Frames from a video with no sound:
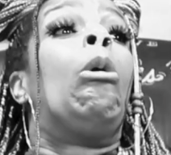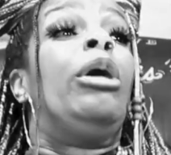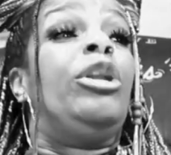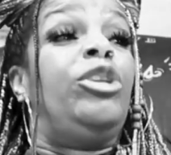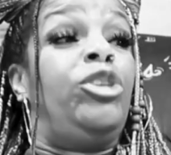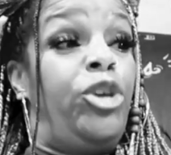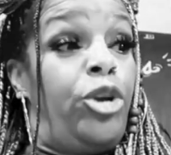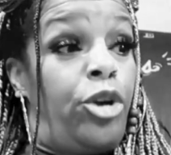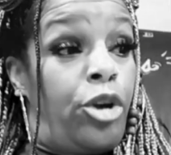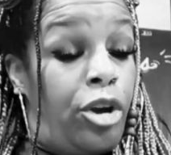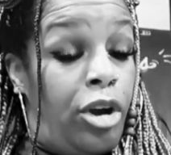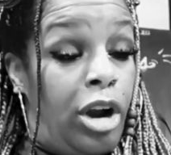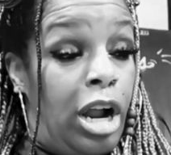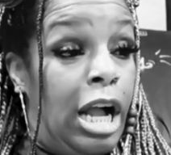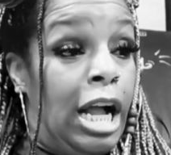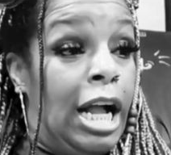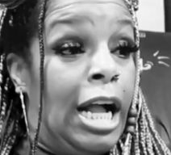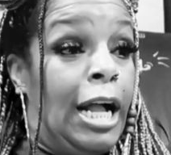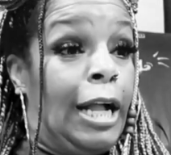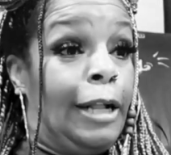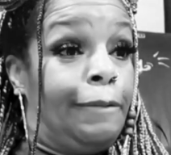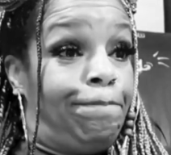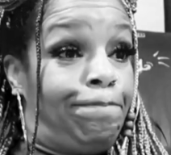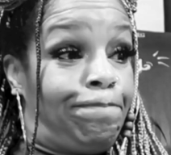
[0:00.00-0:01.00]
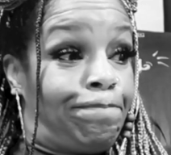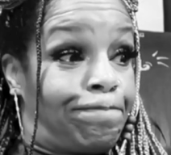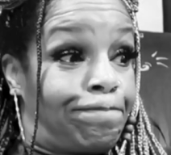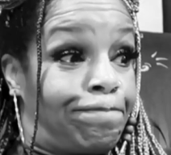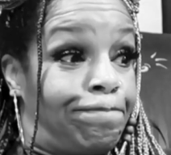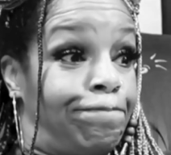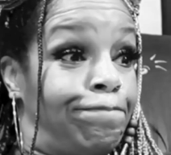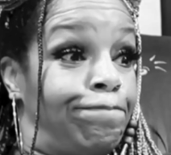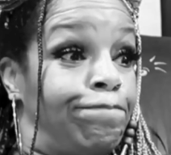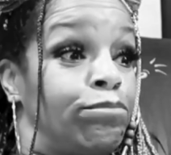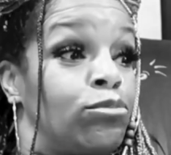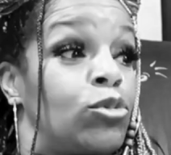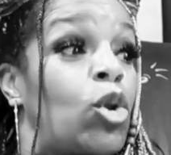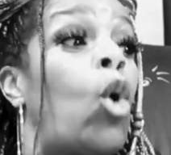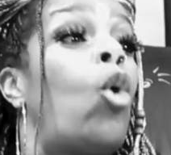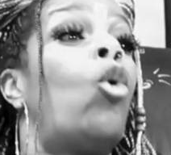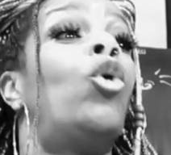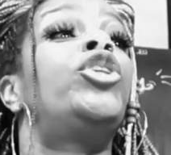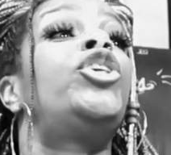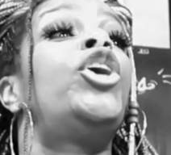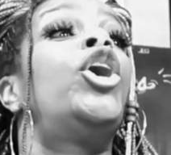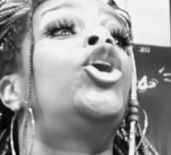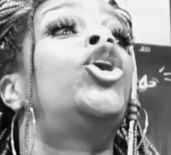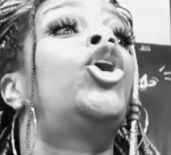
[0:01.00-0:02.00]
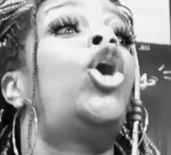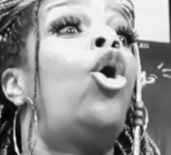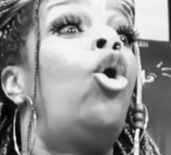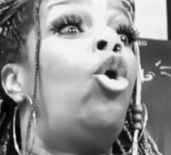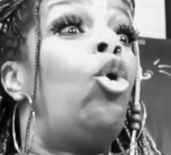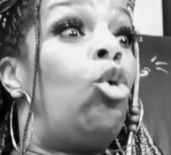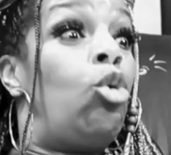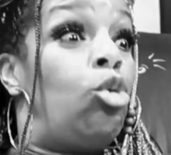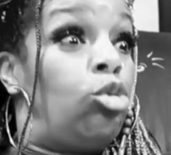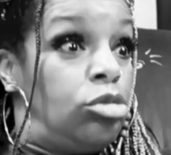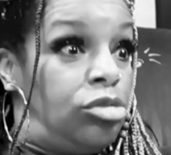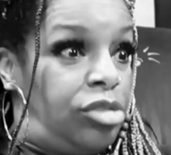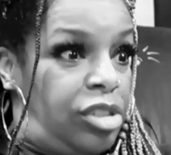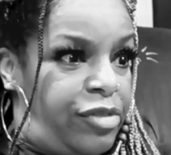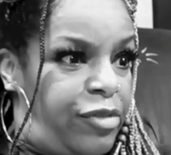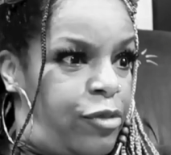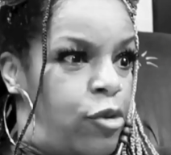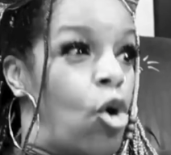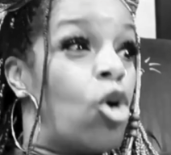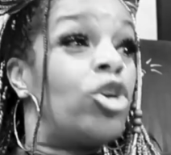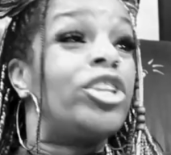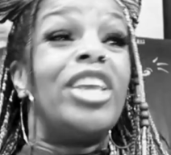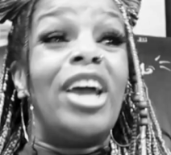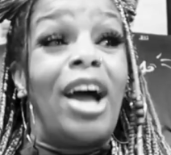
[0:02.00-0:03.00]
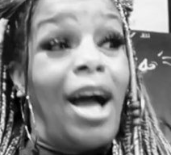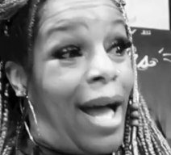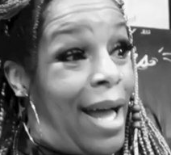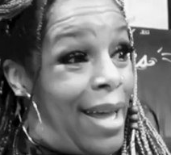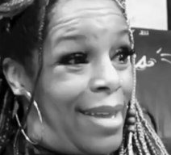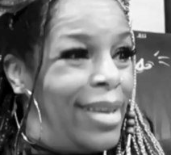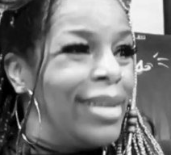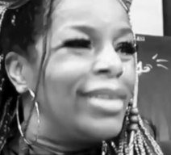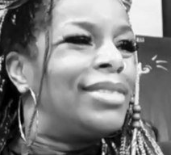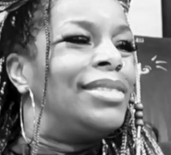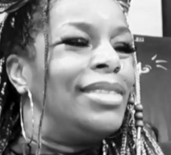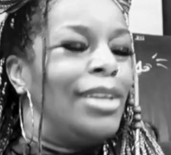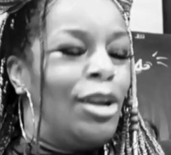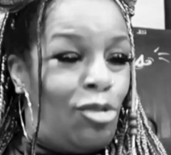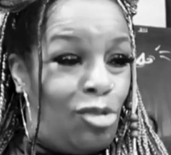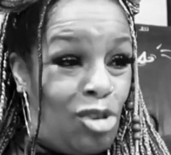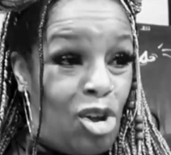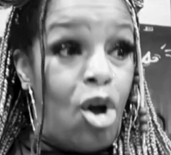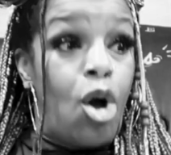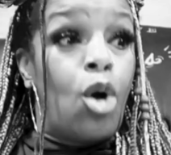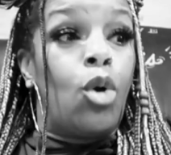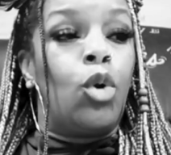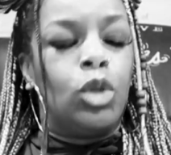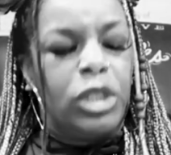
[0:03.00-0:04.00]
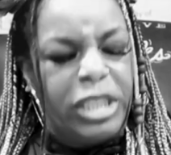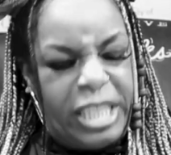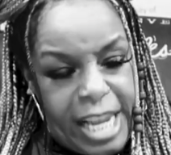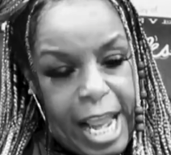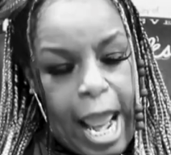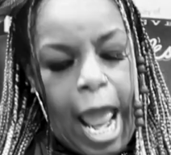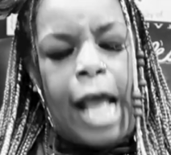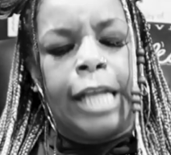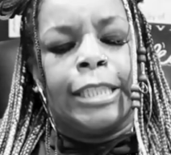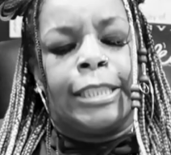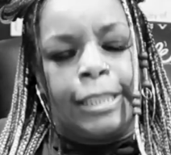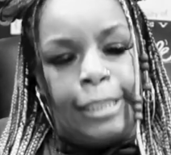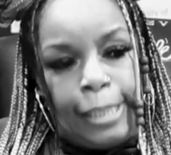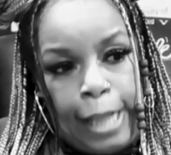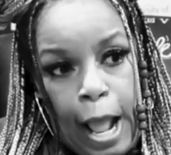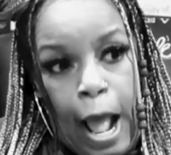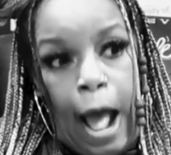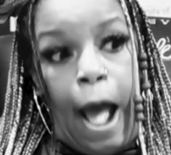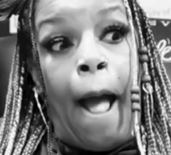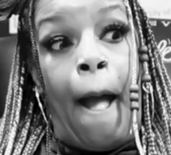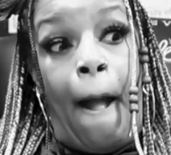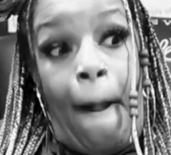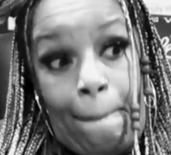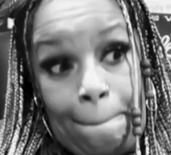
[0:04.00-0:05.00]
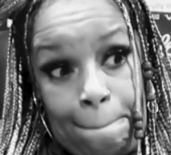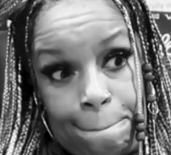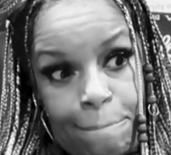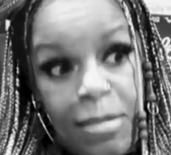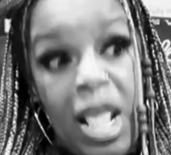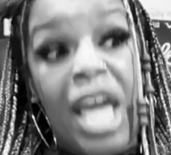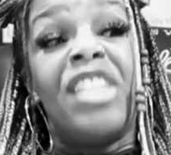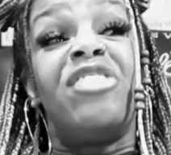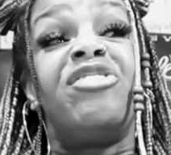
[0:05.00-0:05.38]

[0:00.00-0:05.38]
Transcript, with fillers: on your. Um on your goals, on your IXL goals. Yes, uh huh.